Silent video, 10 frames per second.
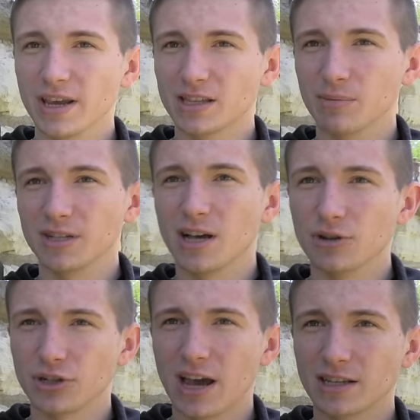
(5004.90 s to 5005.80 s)
can get some
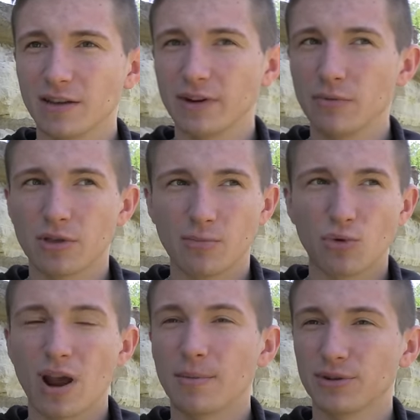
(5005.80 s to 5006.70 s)
intelligent activity where they're
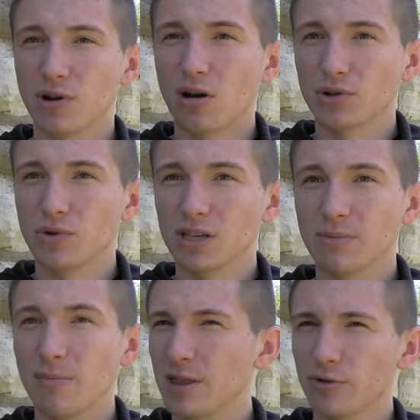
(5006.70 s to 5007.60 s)
more apt to talk to us.
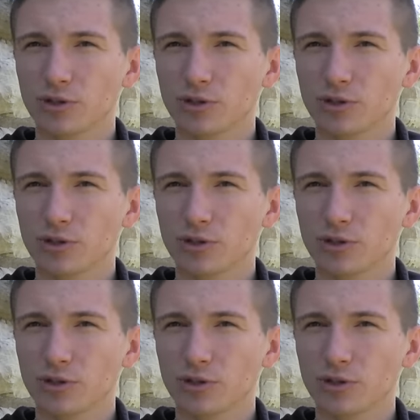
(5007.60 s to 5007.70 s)
Maybe they're